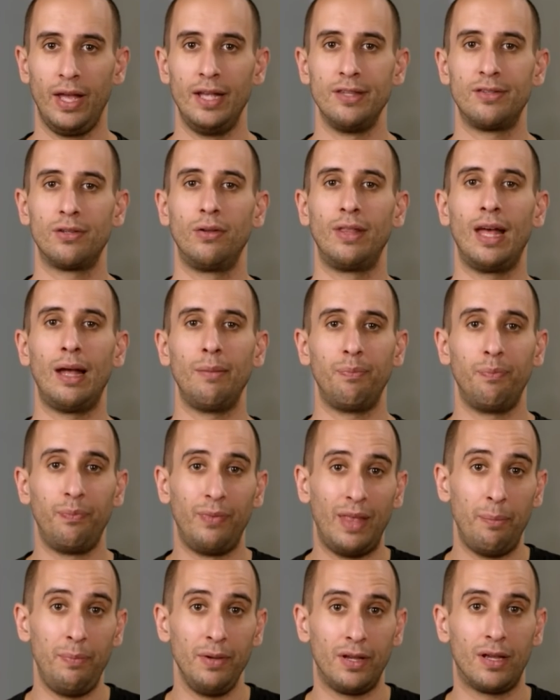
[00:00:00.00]
And so that,
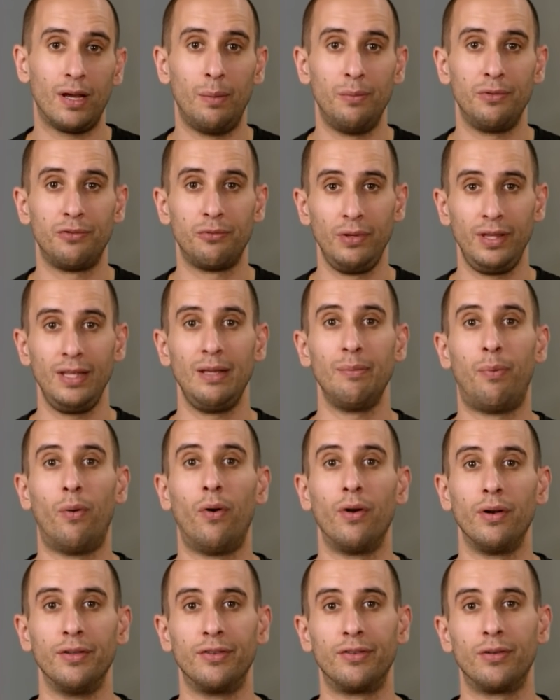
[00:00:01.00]
that becomes really
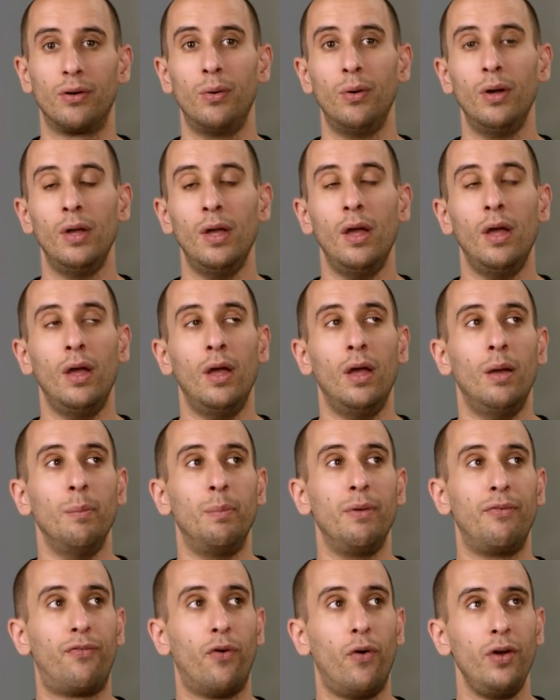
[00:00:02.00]
important. So
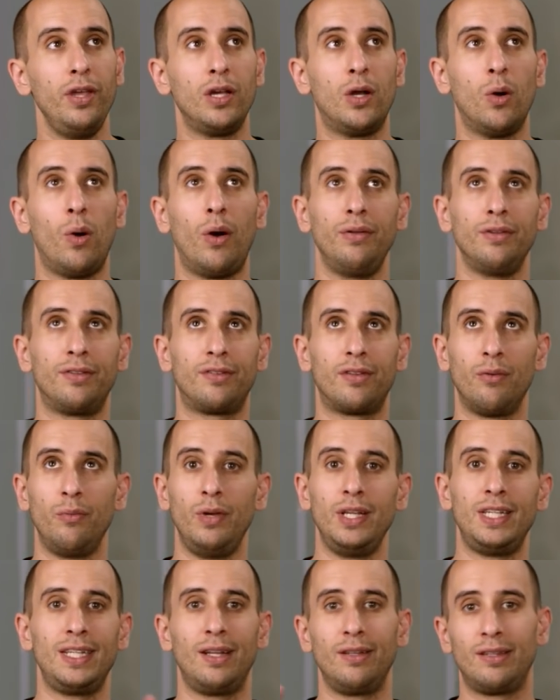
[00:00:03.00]
before you go out and start
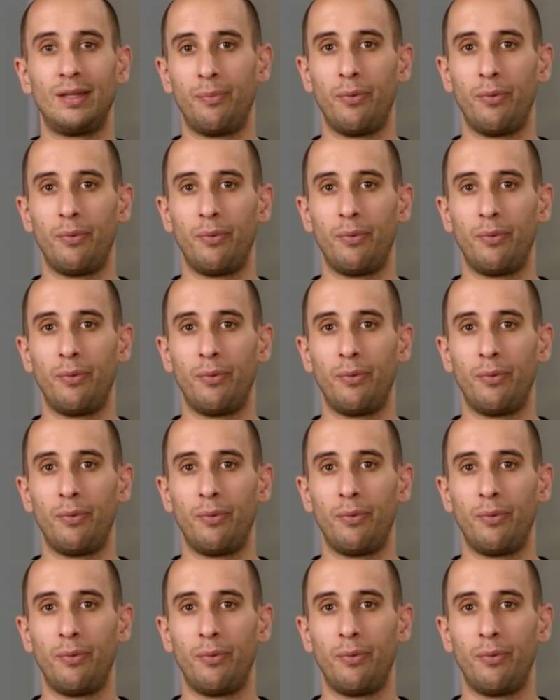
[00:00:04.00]
reaching out to